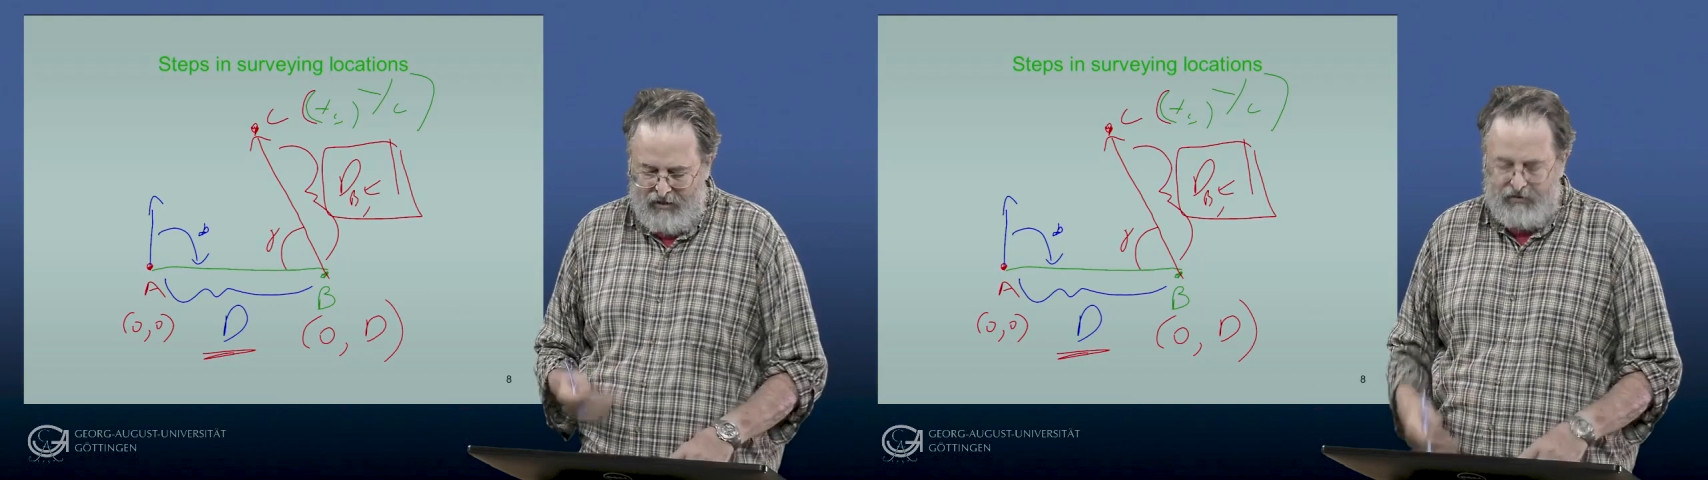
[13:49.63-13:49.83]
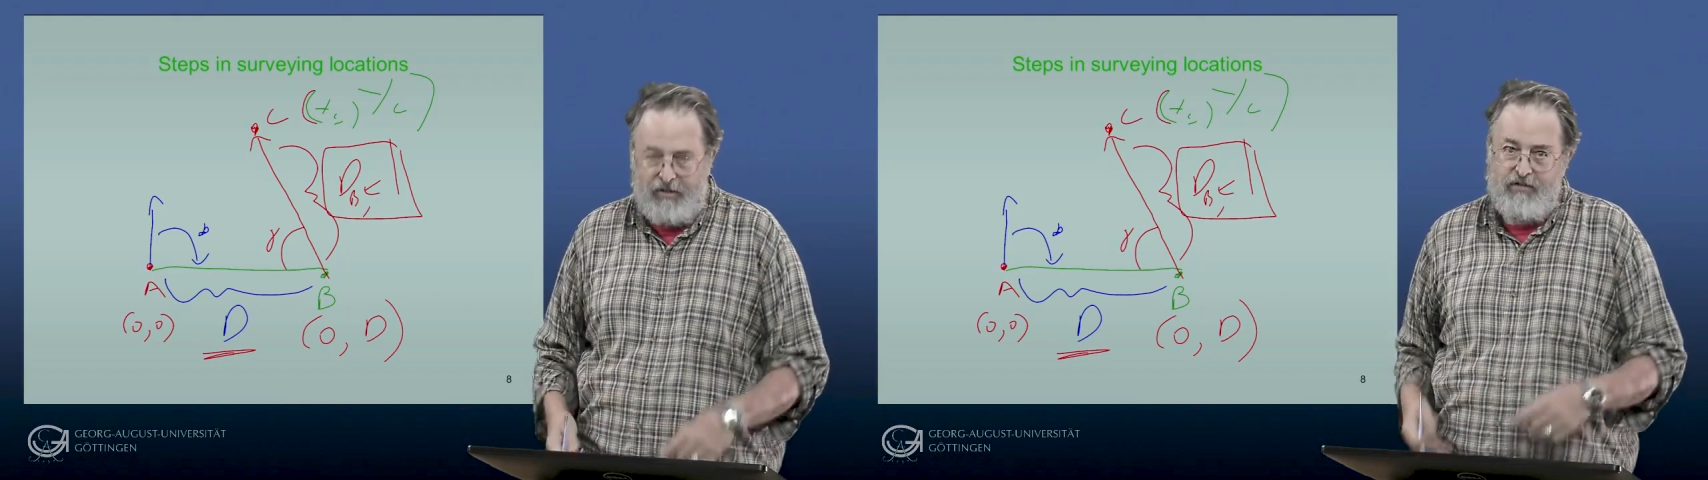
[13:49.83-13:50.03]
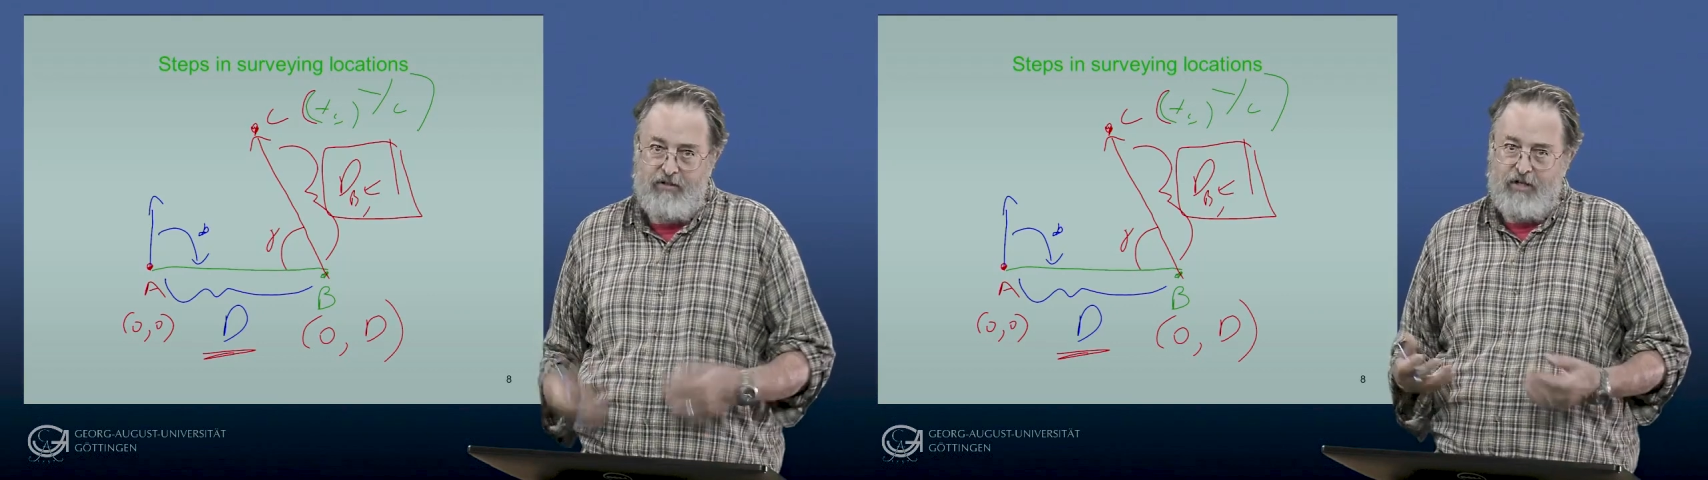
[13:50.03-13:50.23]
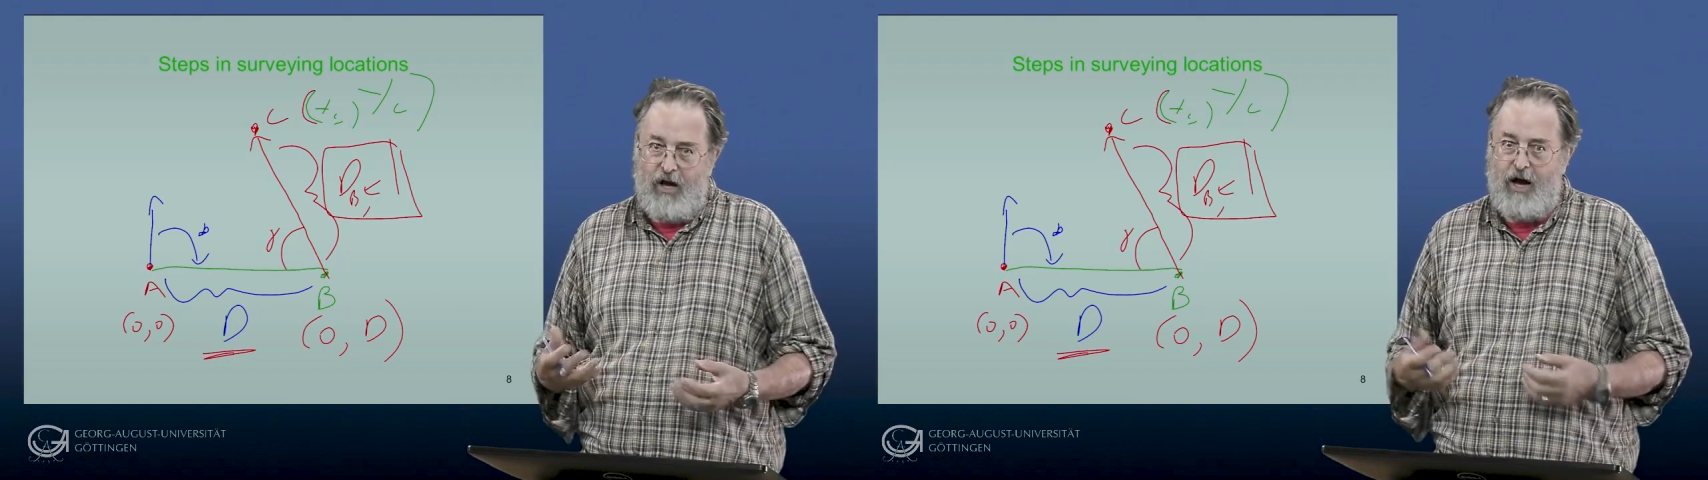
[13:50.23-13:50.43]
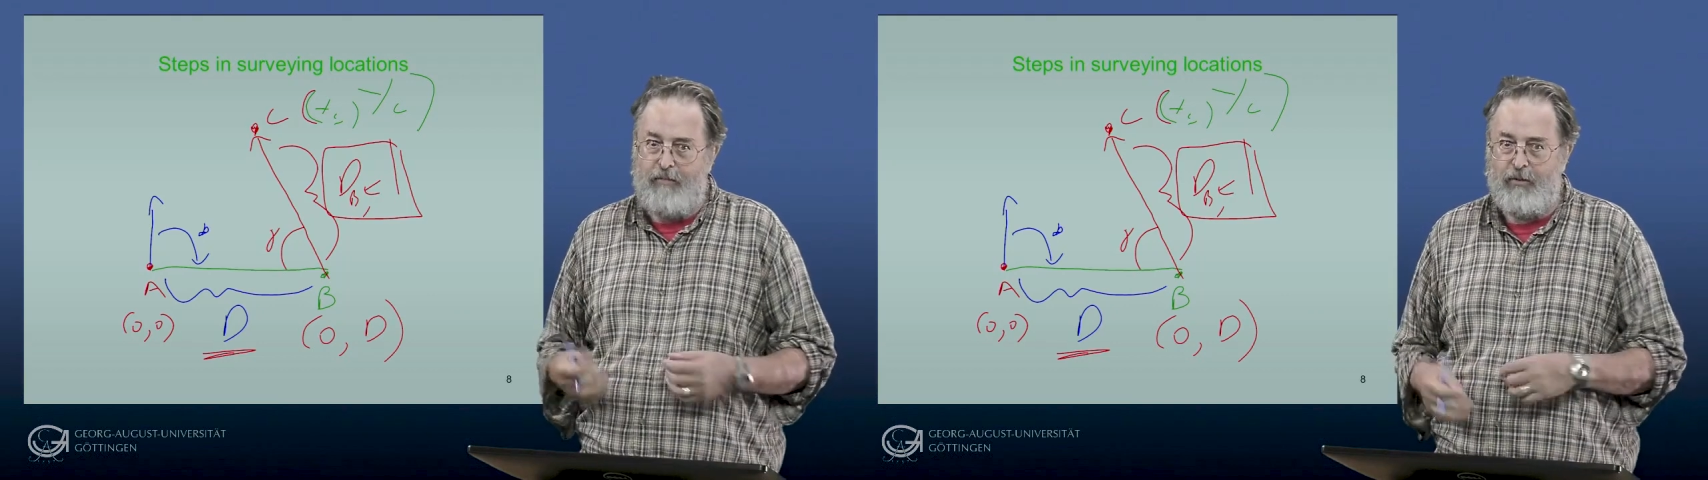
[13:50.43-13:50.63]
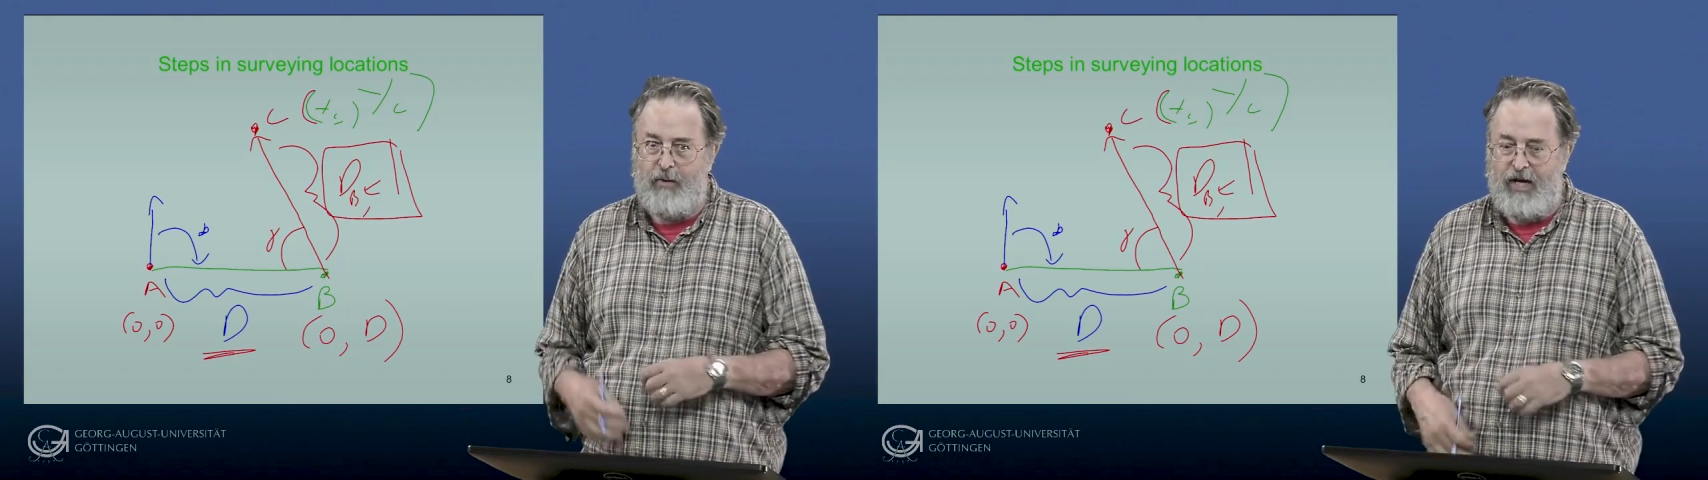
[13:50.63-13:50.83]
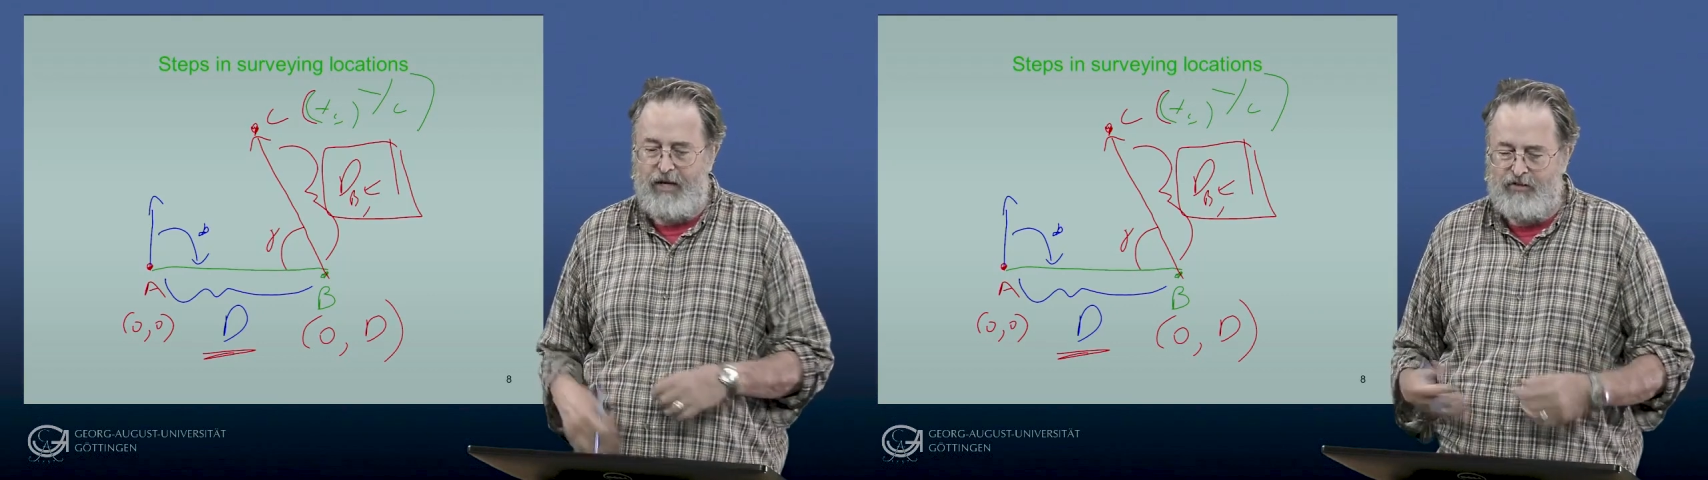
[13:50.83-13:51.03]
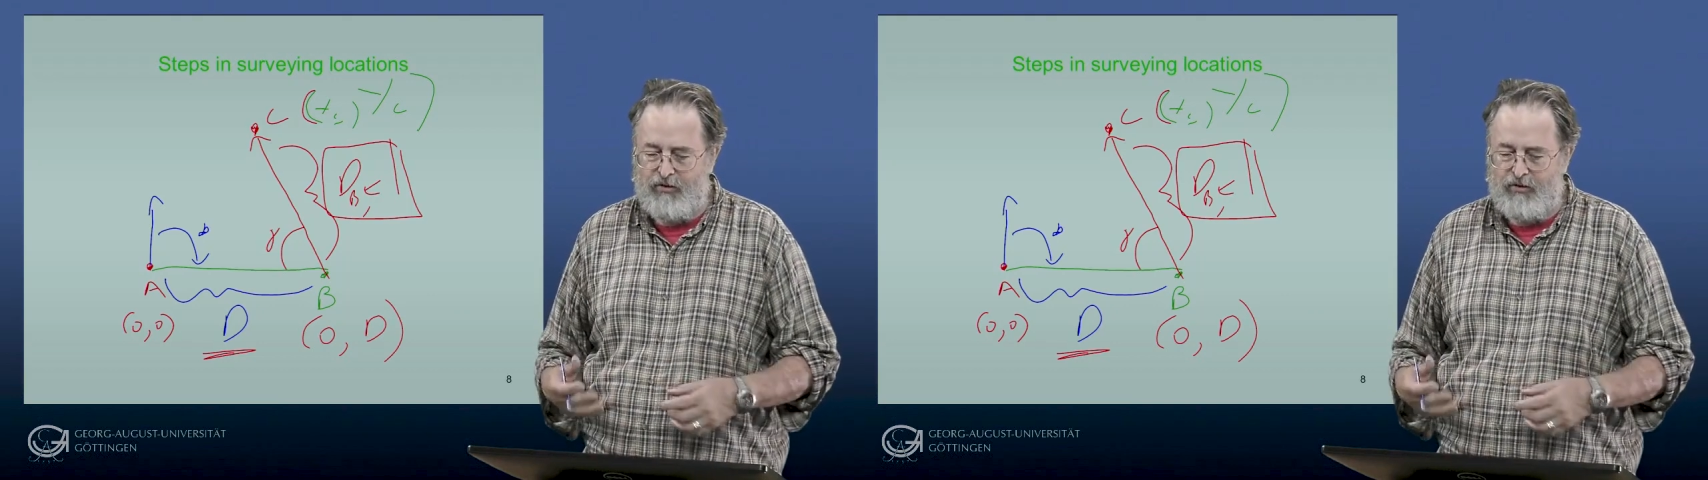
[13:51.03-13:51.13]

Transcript: So this is a common way of